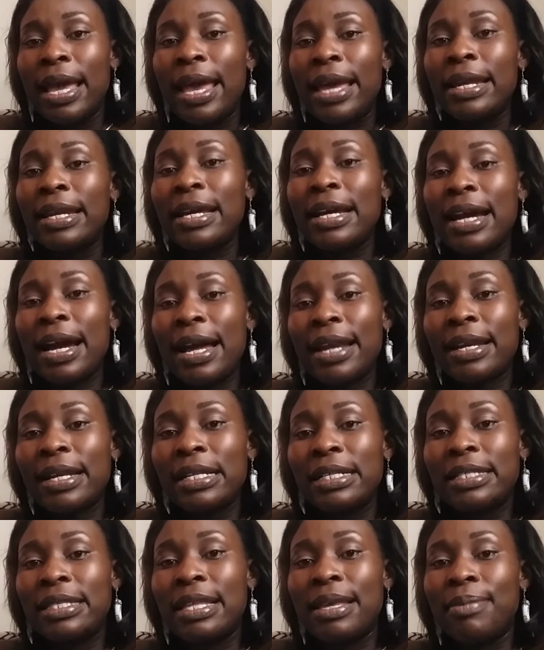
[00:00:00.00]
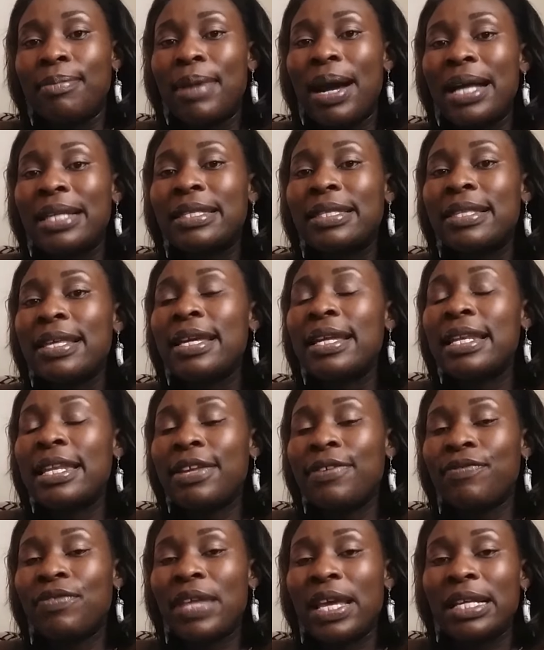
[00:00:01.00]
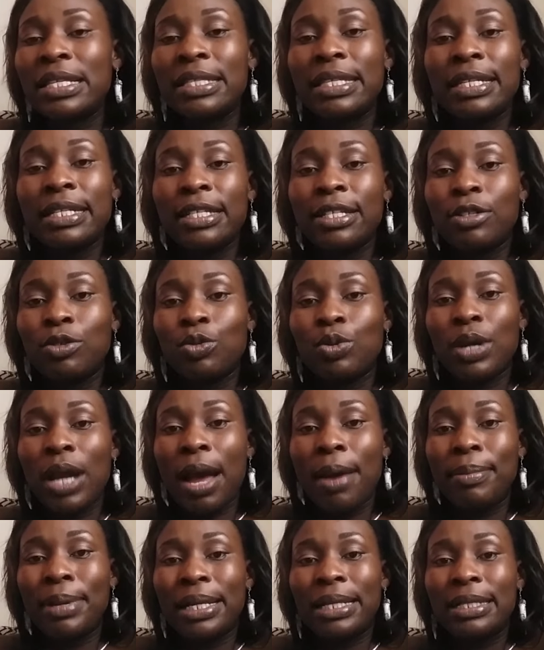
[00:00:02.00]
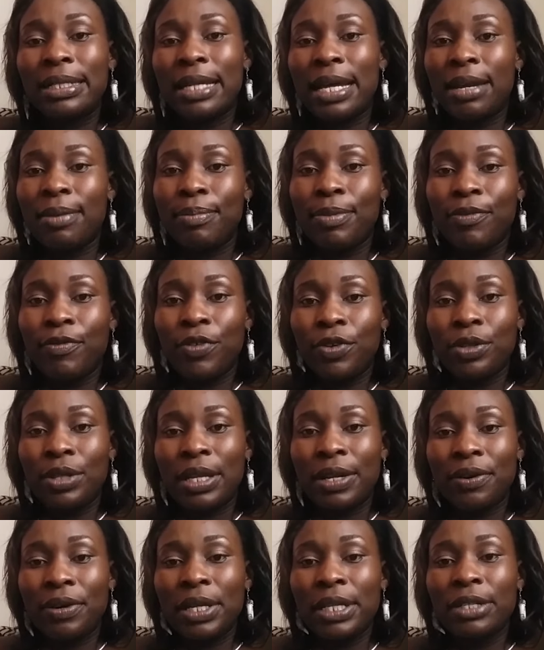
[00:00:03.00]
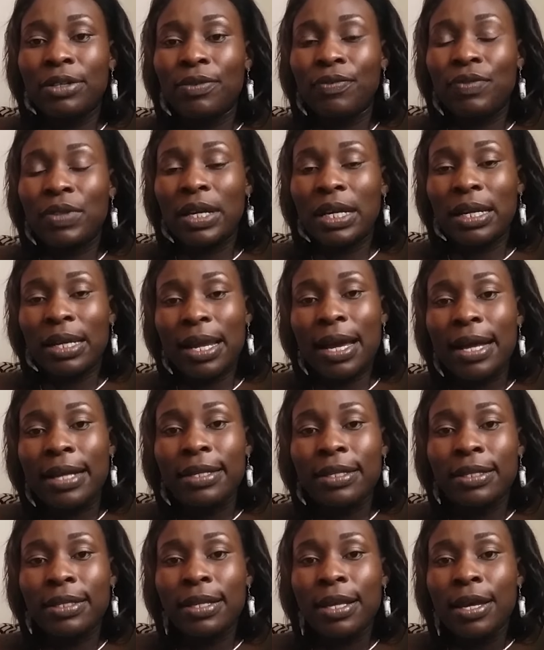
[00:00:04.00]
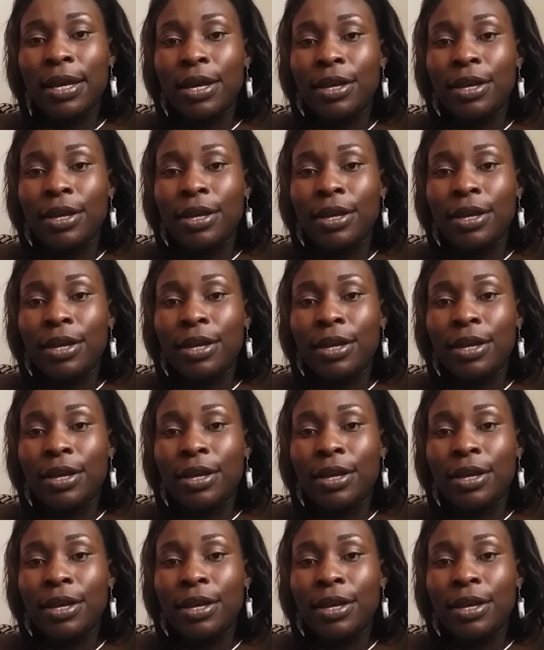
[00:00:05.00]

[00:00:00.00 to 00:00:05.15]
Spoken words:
encourage them as they leave their seats to come and stand before the rest of the class.